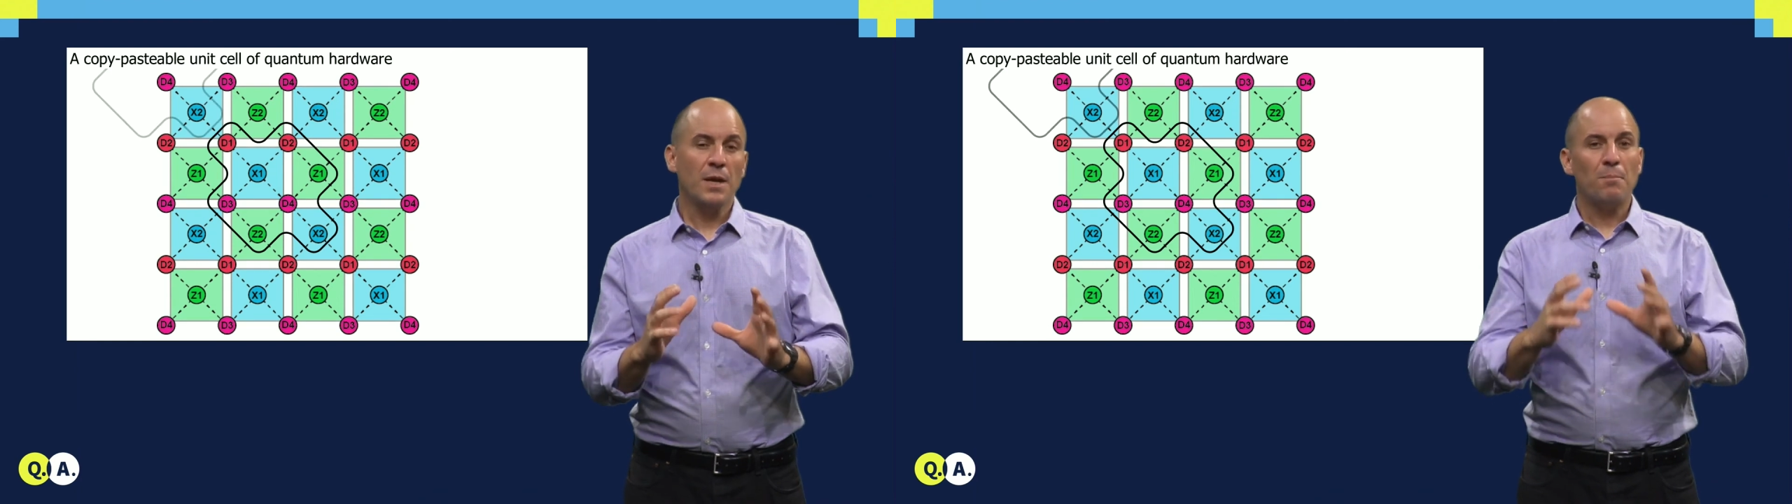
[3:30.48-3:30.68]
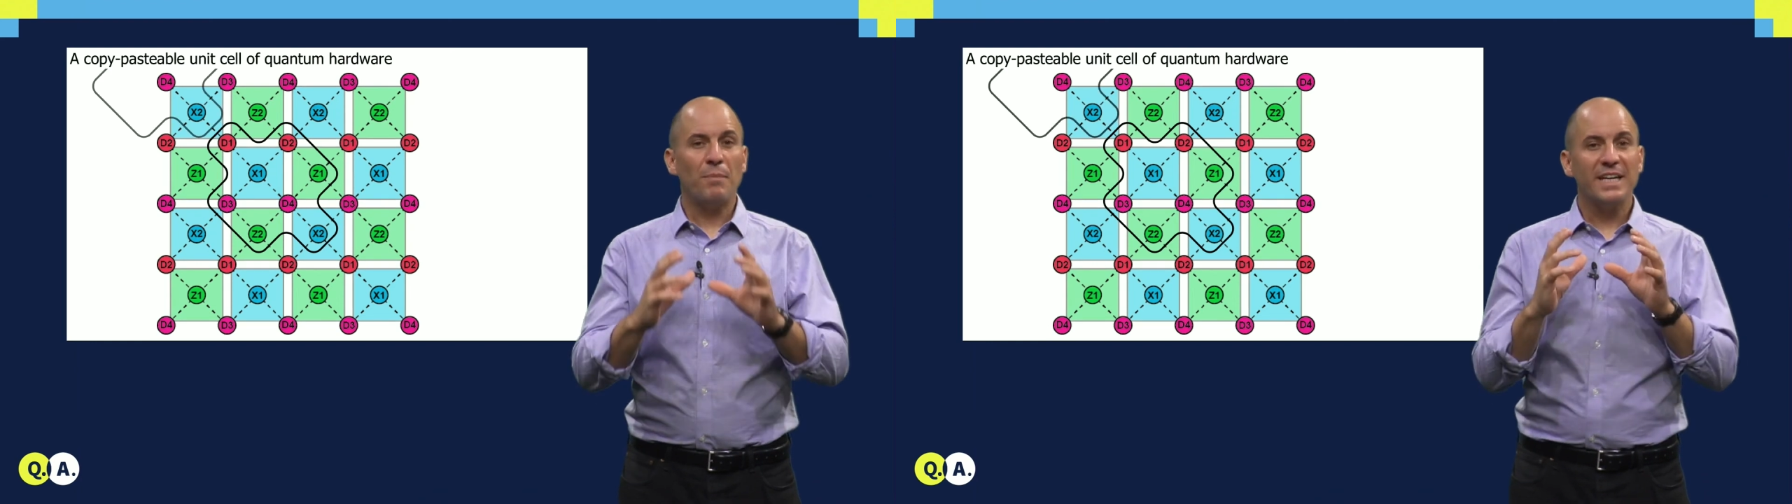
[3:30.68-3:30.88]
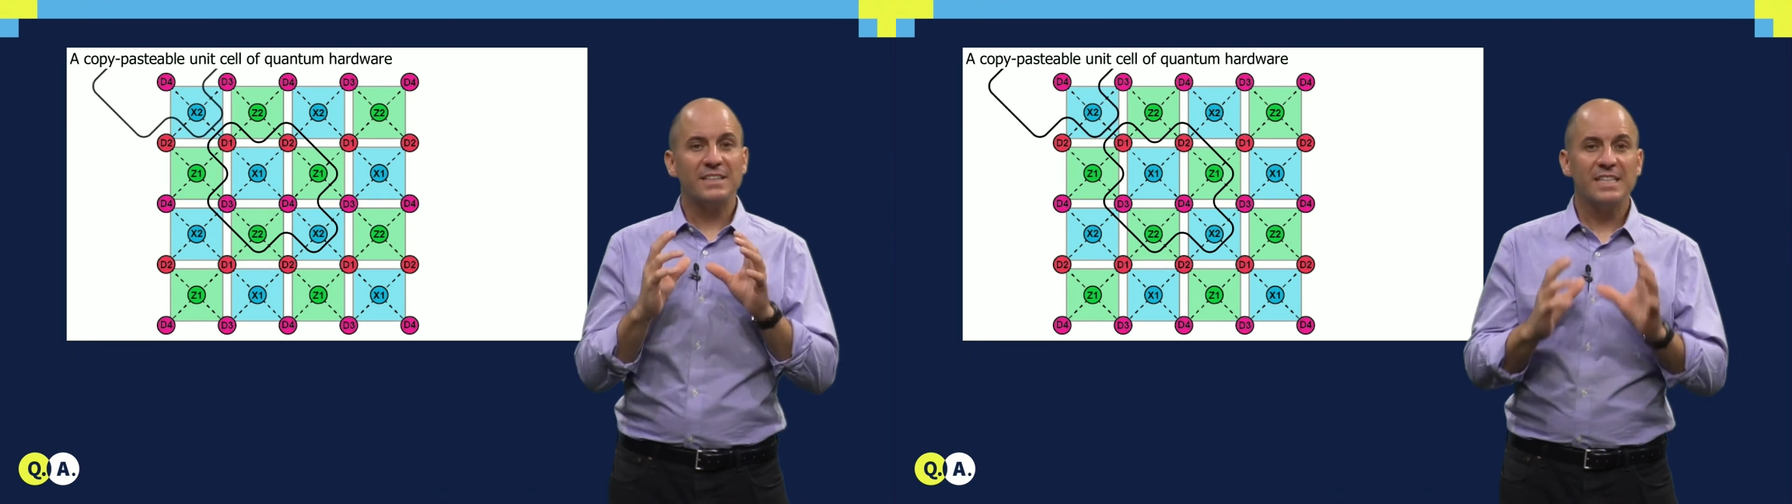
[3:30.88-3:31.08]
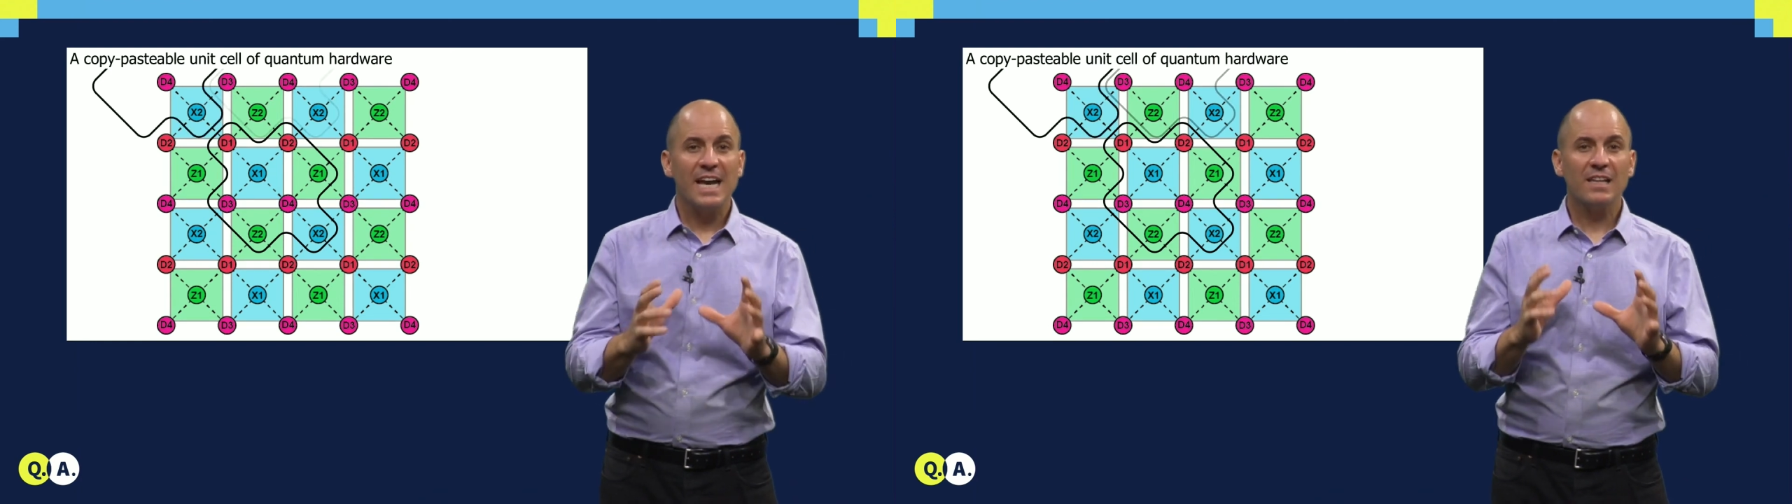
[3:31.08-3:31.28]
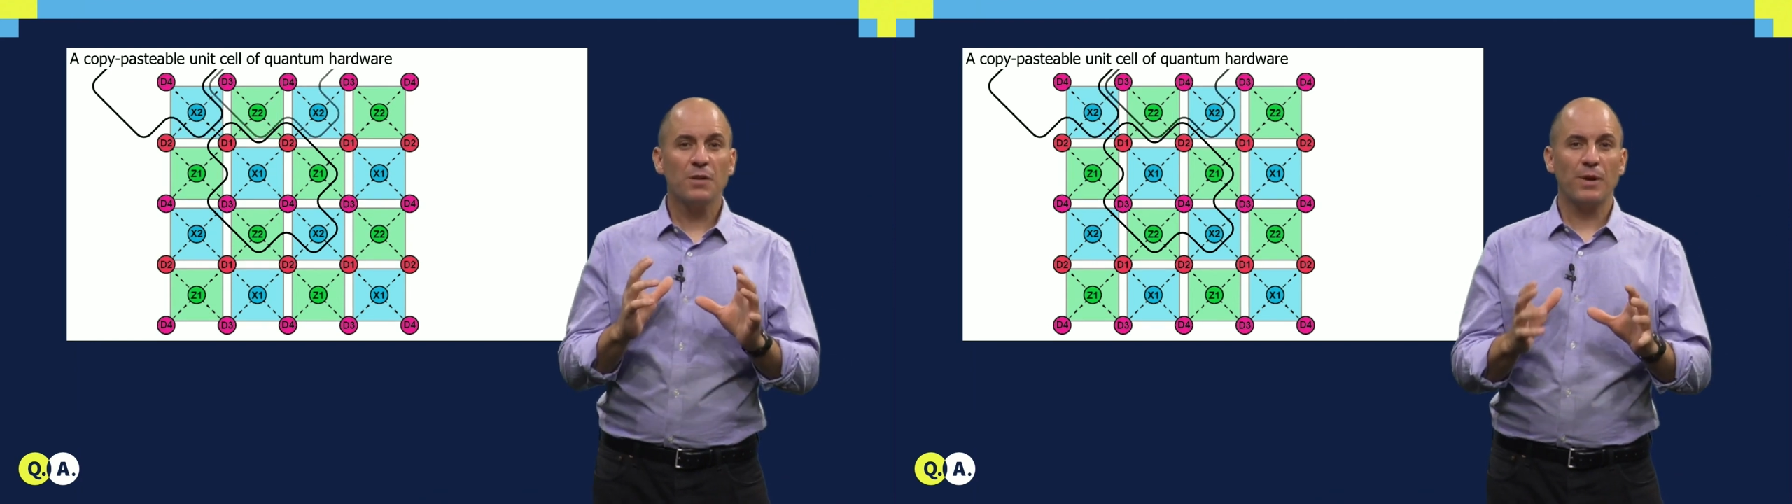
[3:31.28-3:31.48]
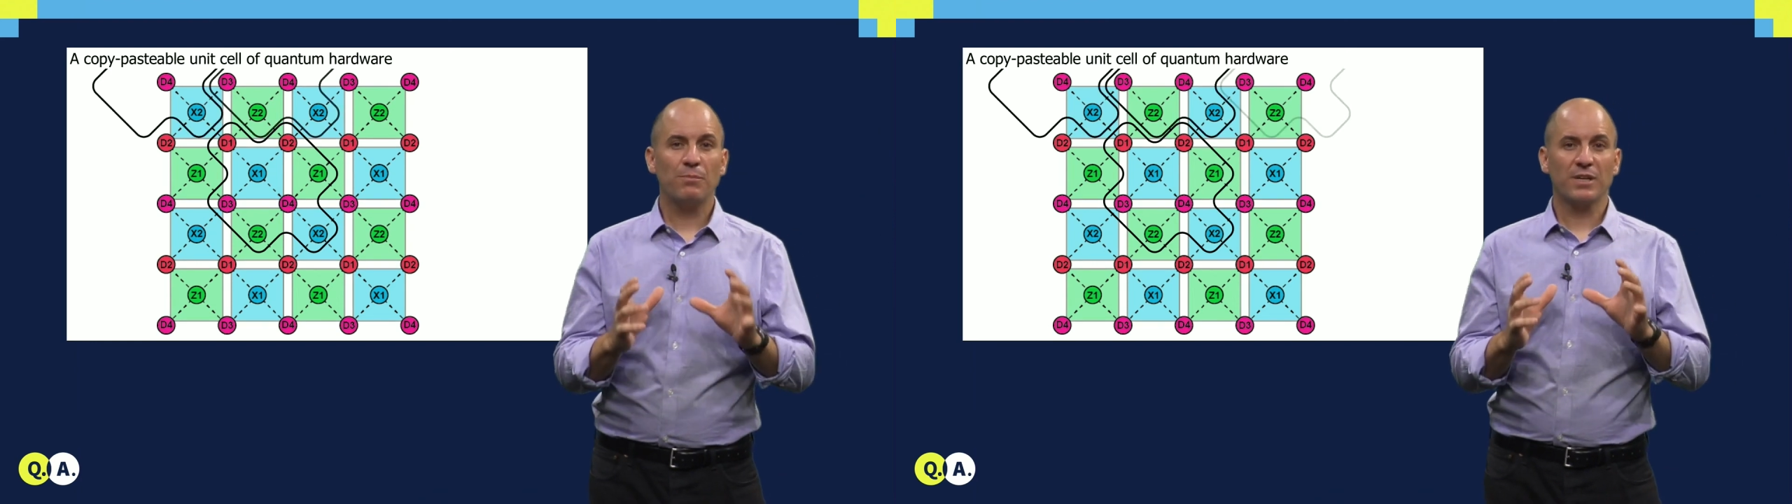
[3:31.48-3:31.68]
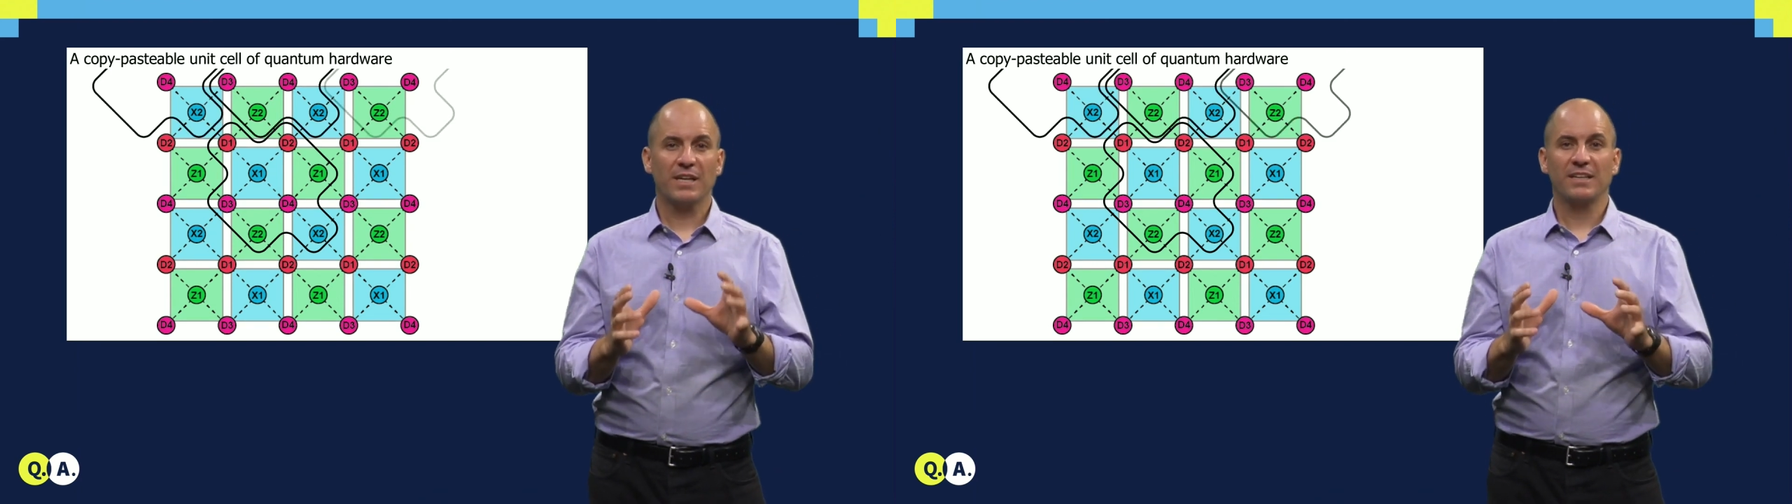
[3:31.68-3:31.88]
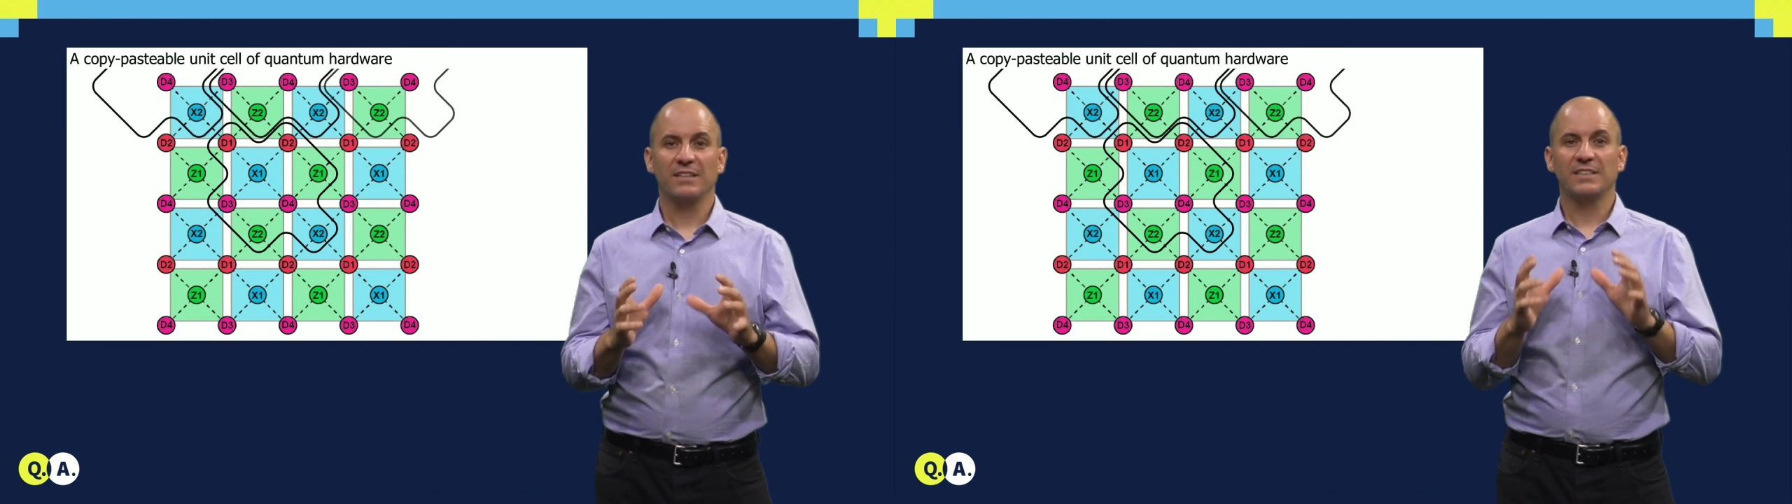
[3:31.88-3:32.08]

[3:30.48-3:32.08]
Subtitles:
By exactly replicating